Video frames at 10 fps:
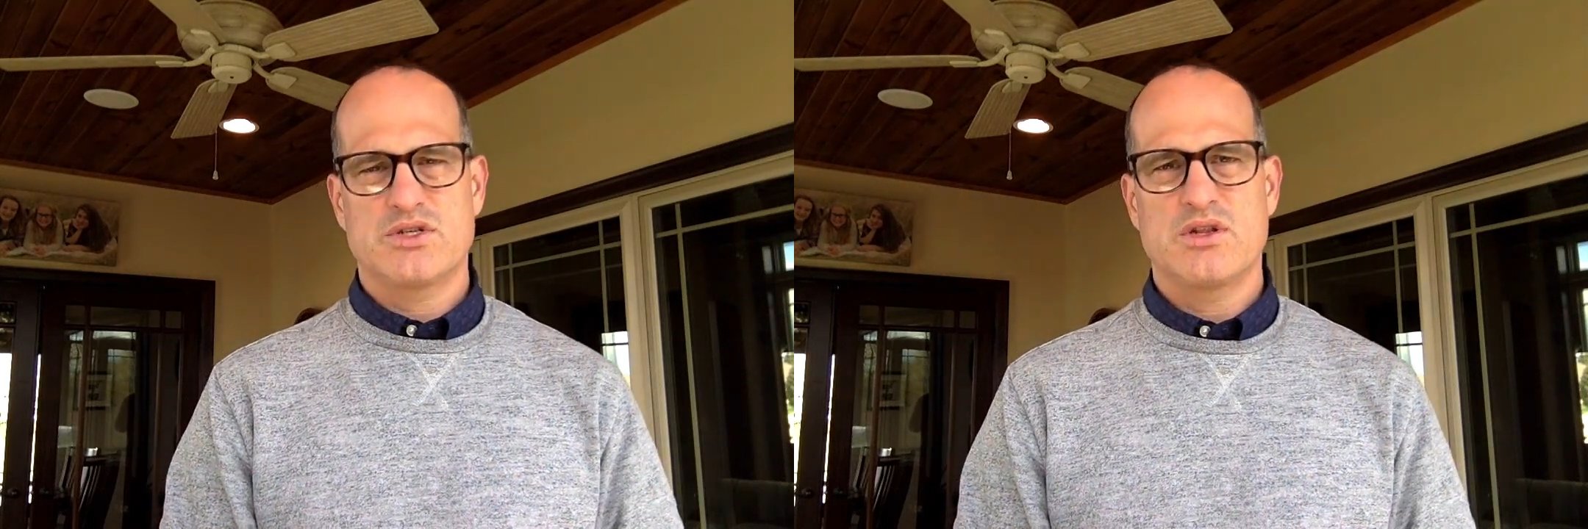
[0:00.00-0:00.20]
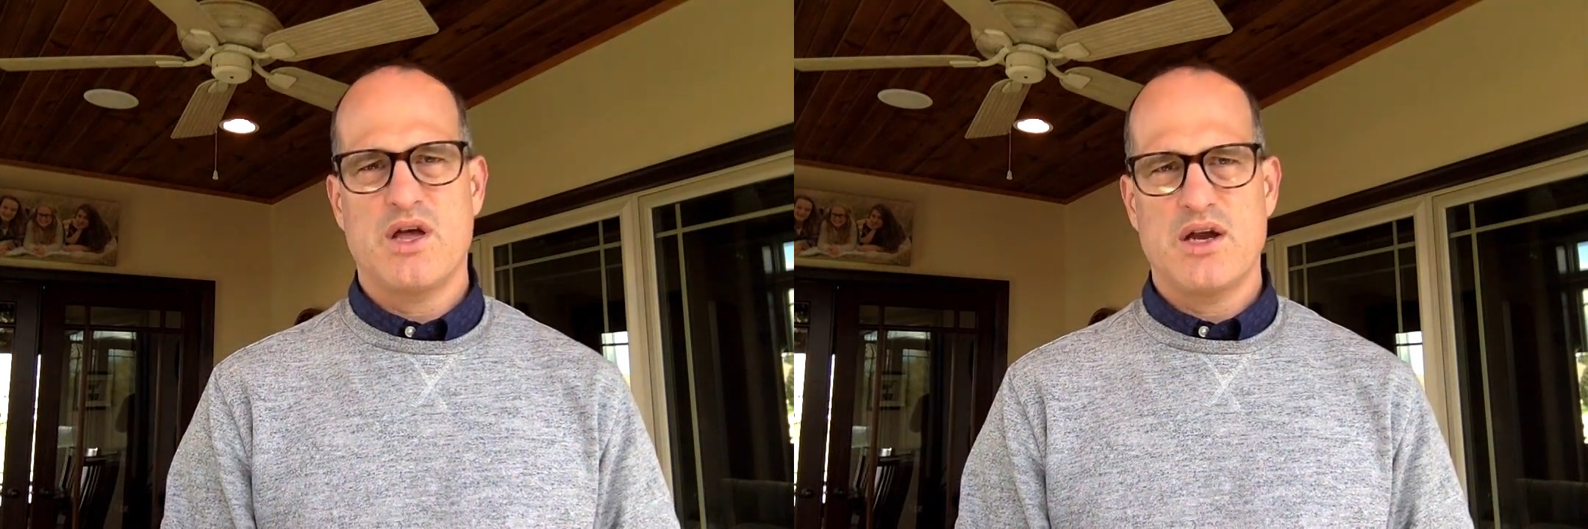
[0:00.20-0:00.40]

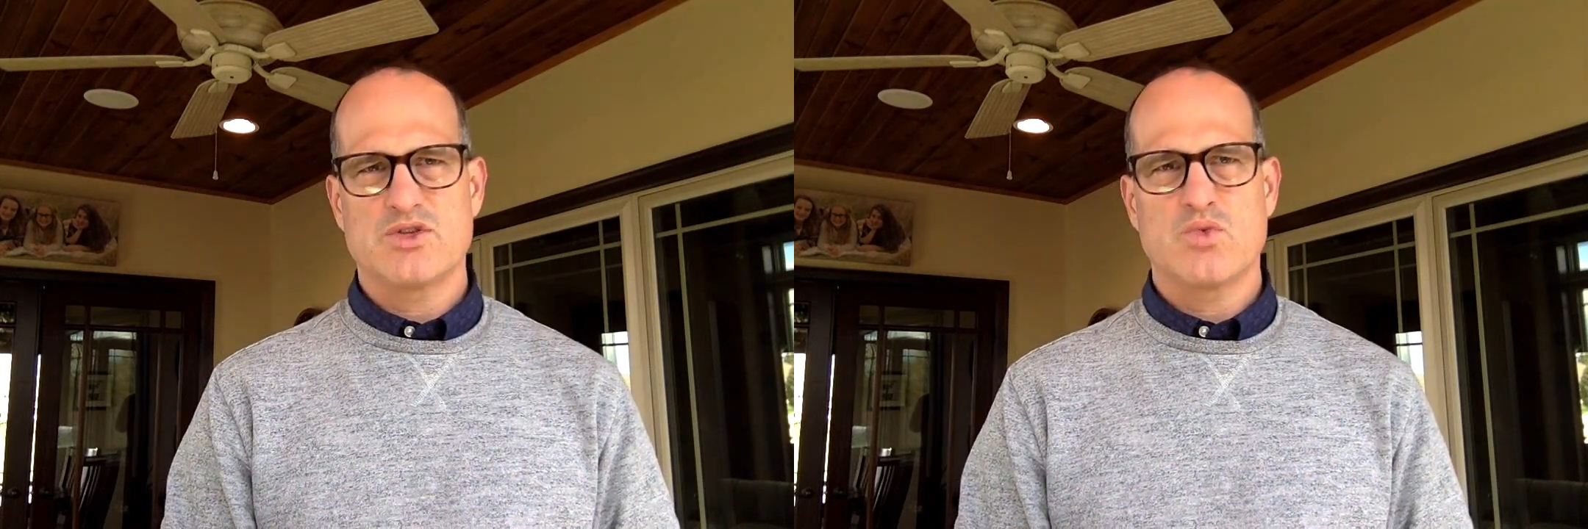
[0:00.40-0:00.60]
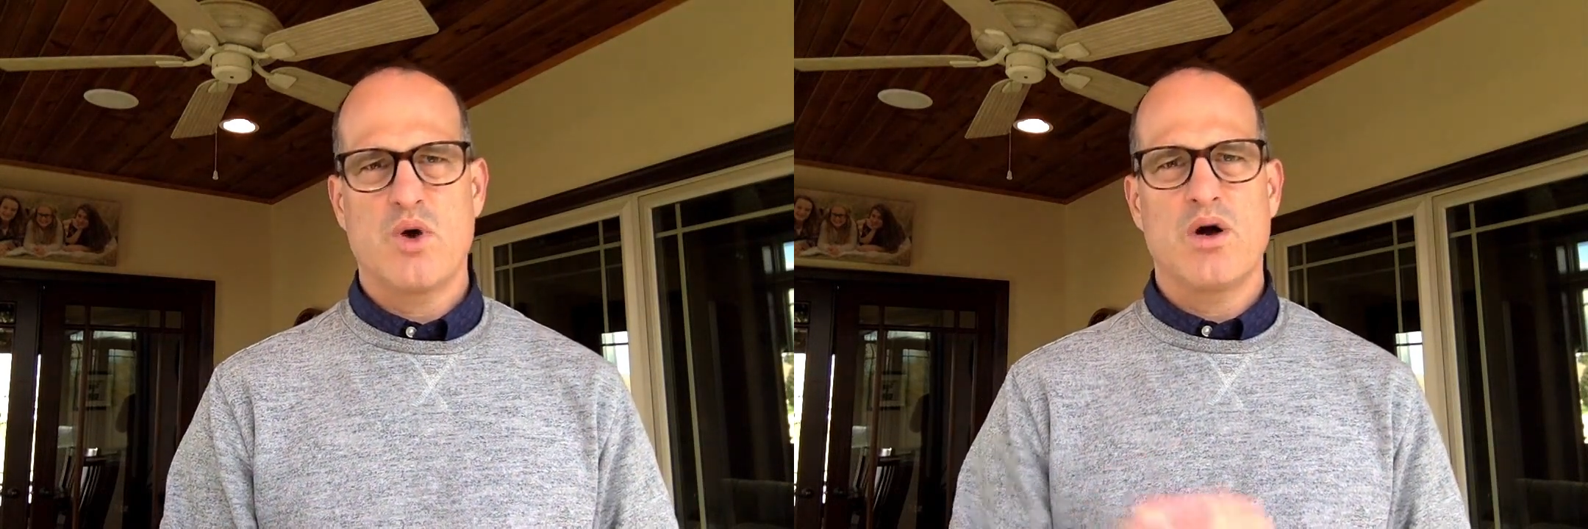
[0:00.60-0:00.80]
to that
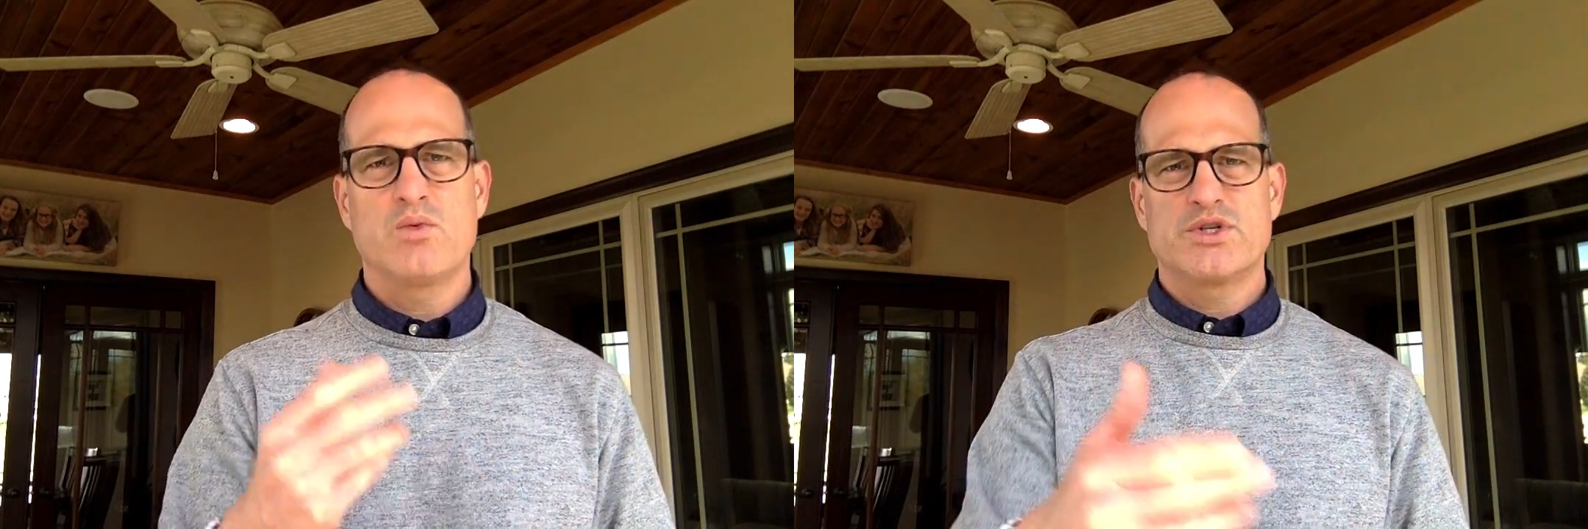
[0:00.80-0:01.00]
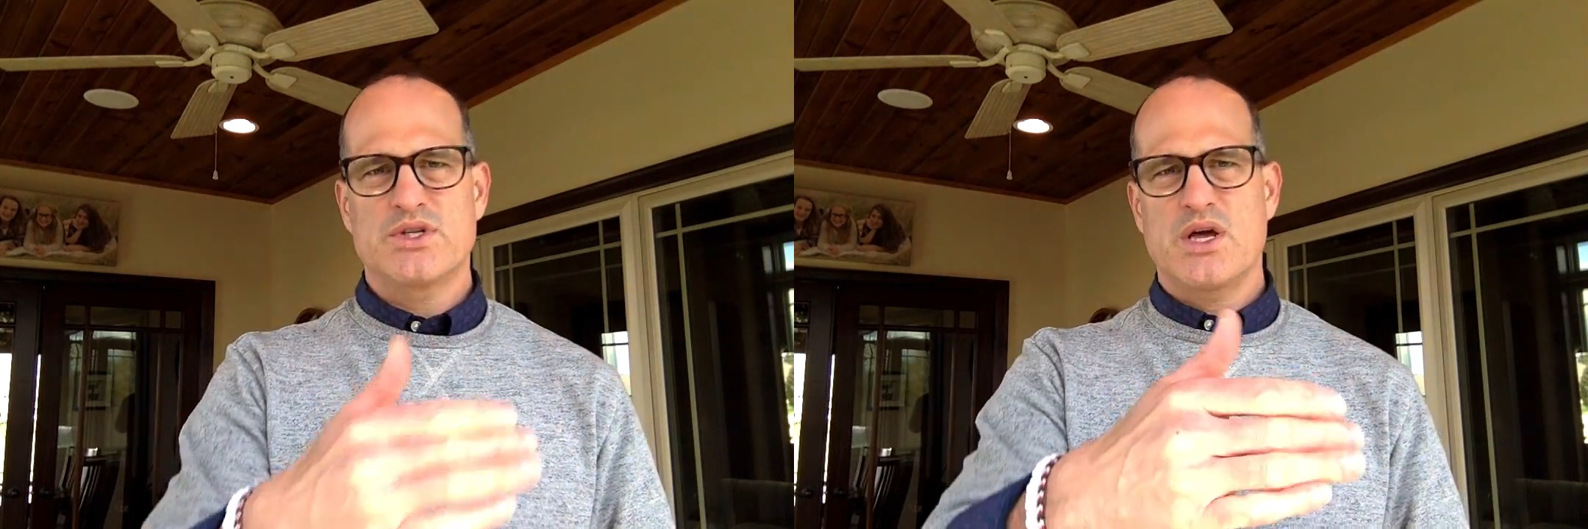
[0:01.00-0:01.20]
as well,
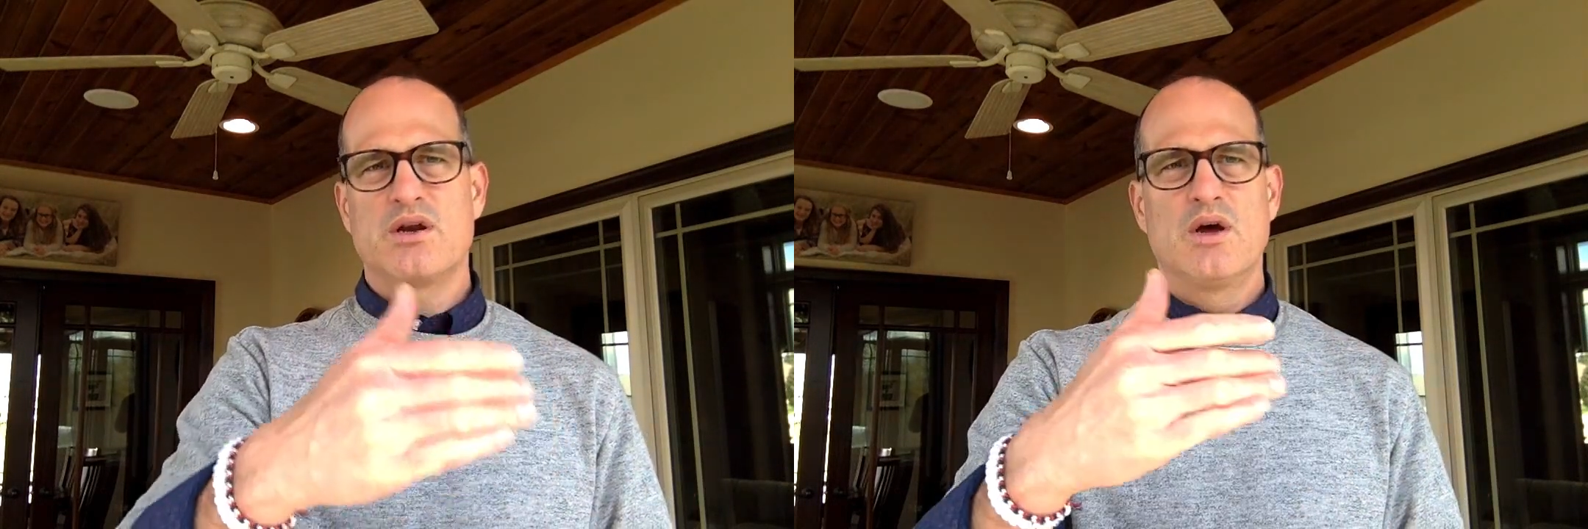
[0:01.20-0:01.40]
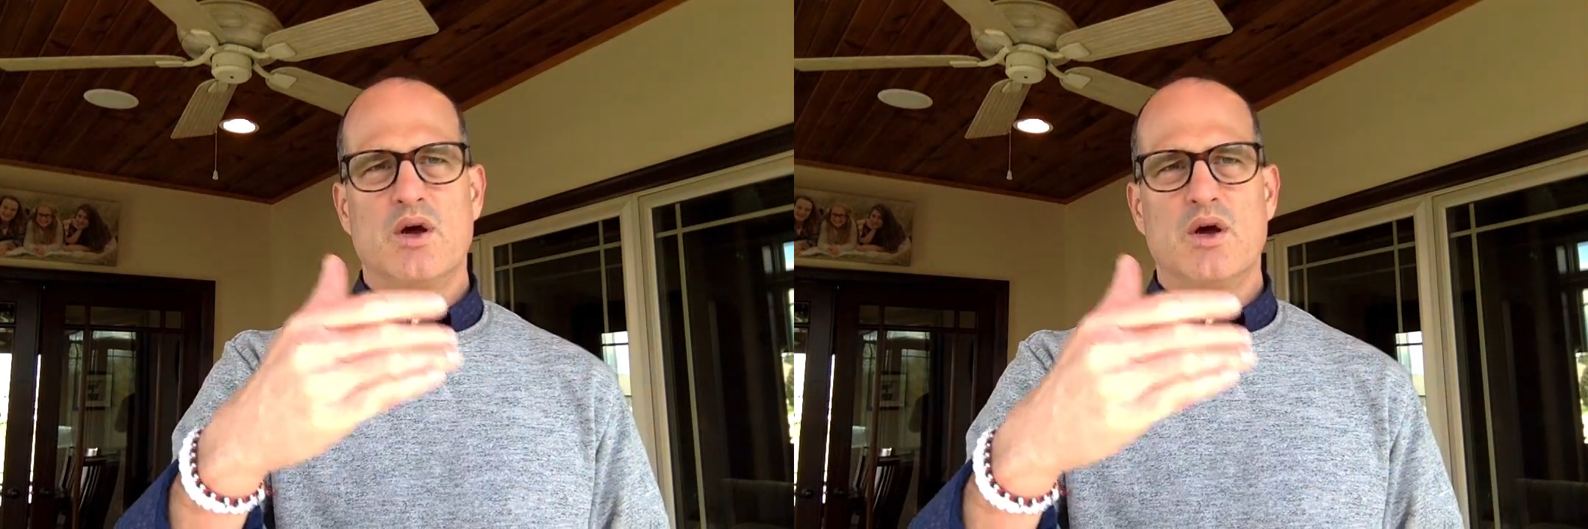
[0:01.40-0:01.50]
which then